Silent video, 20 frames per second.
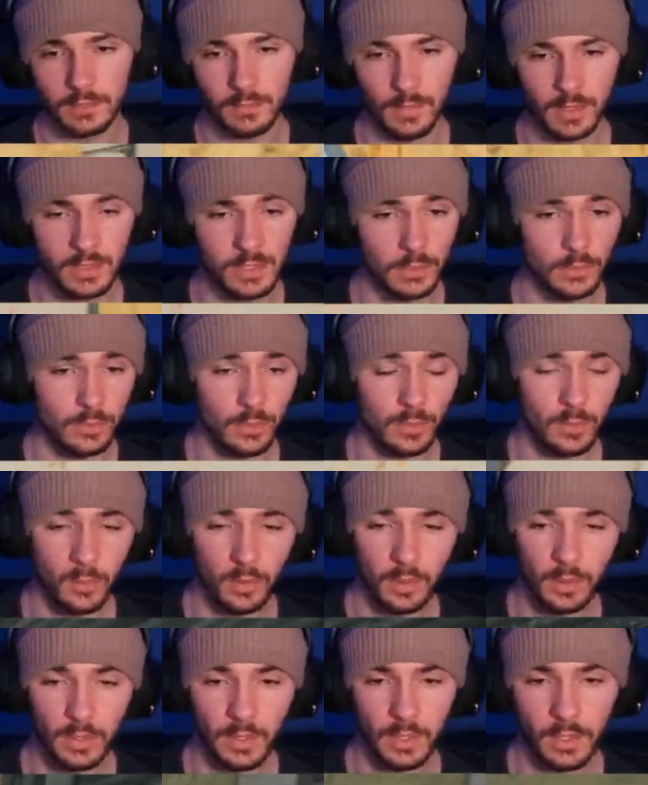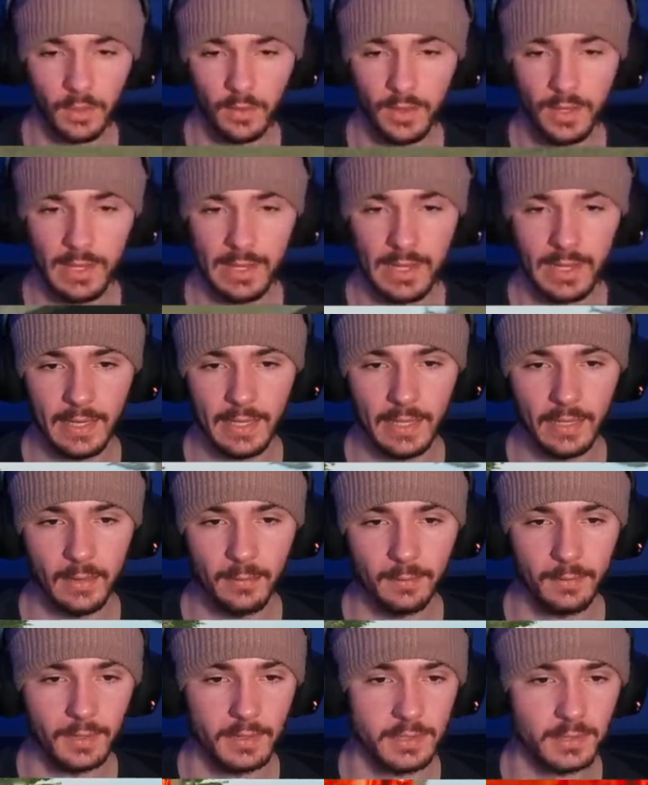as much as we weren't gonna go ahead
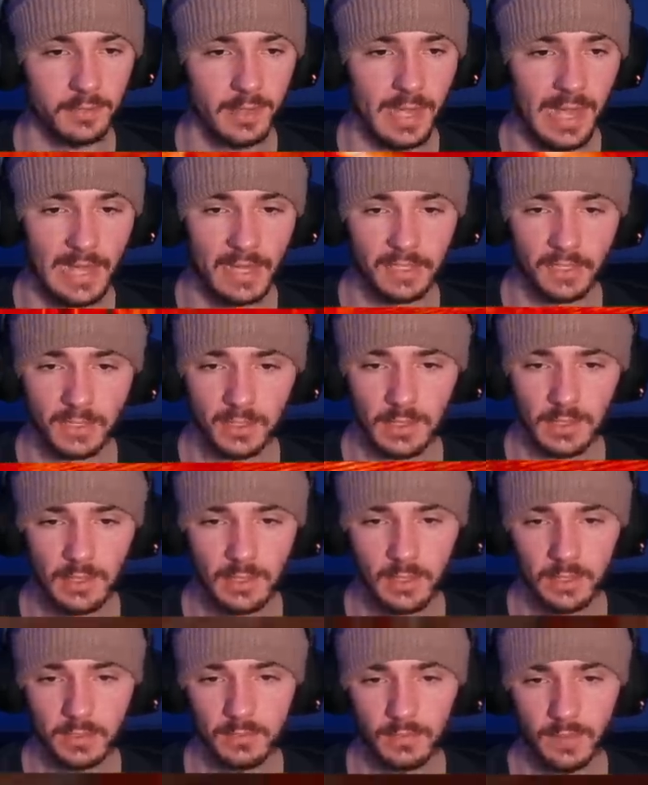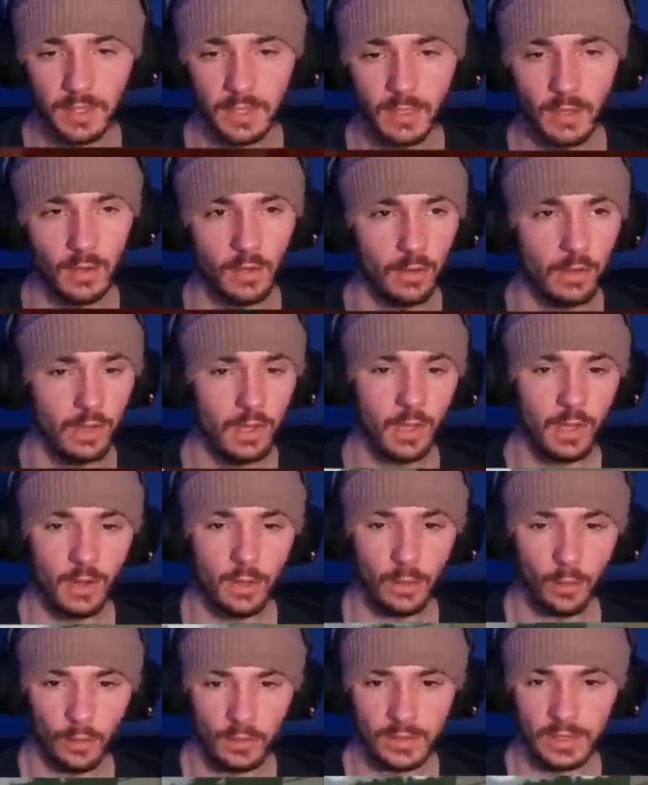and put some action into this video,
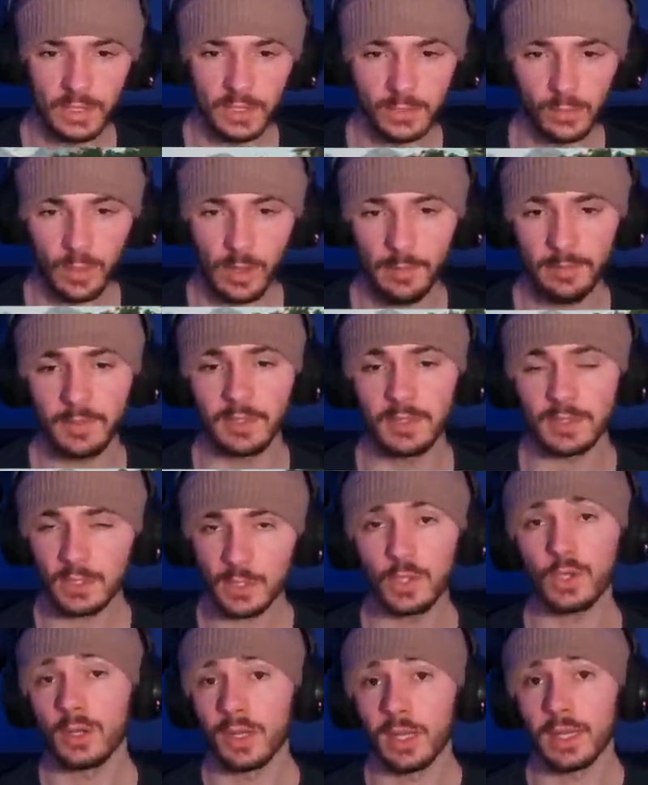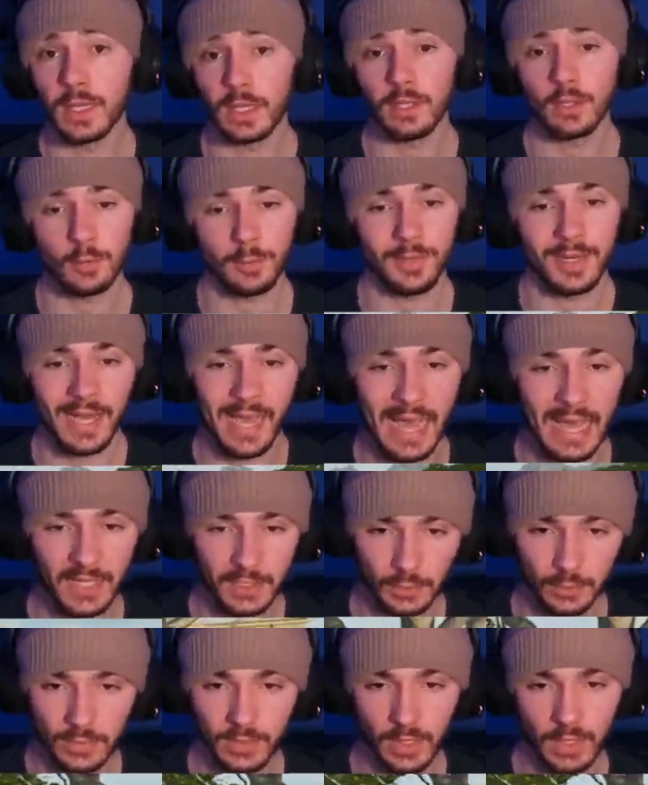with these weapons, you're getting a little bit of
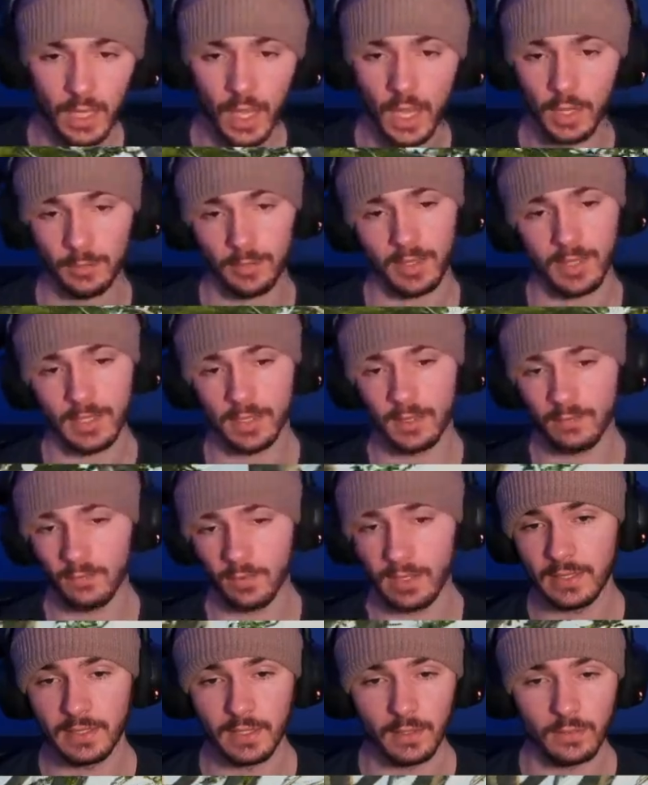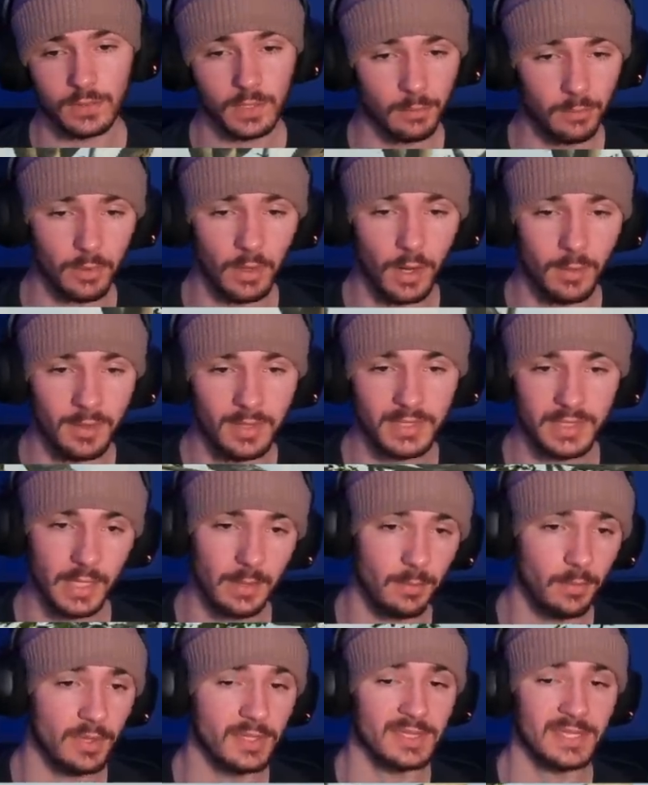action with the Lockman, and right there was a prime
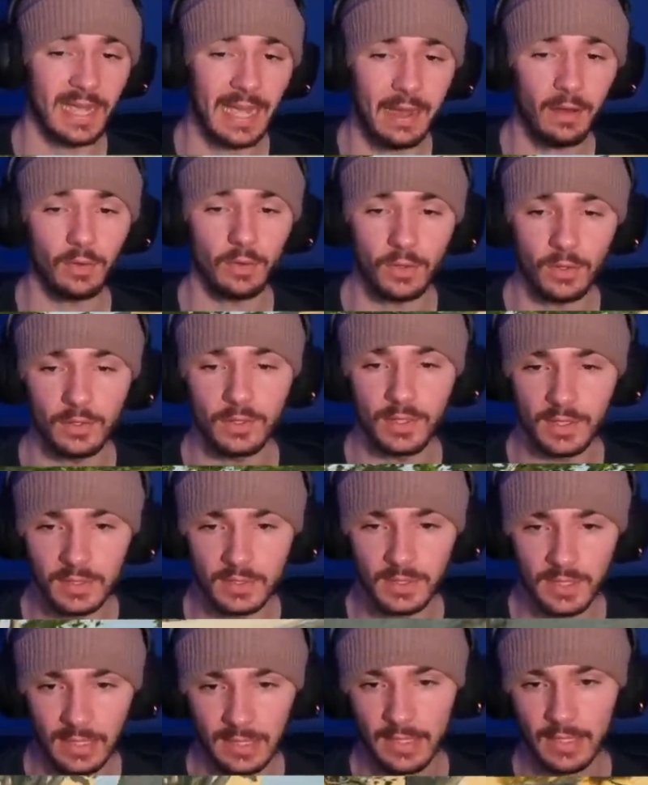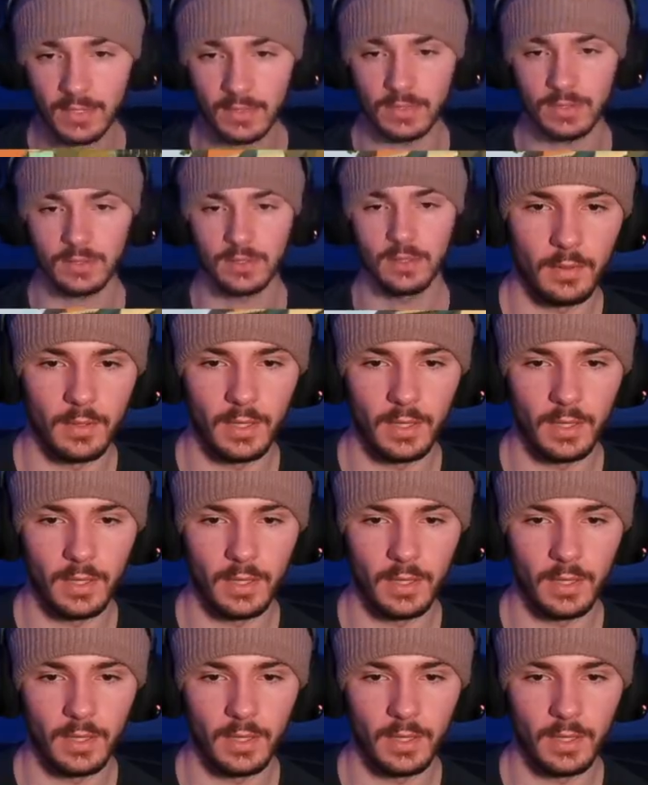example as to how good this thing is.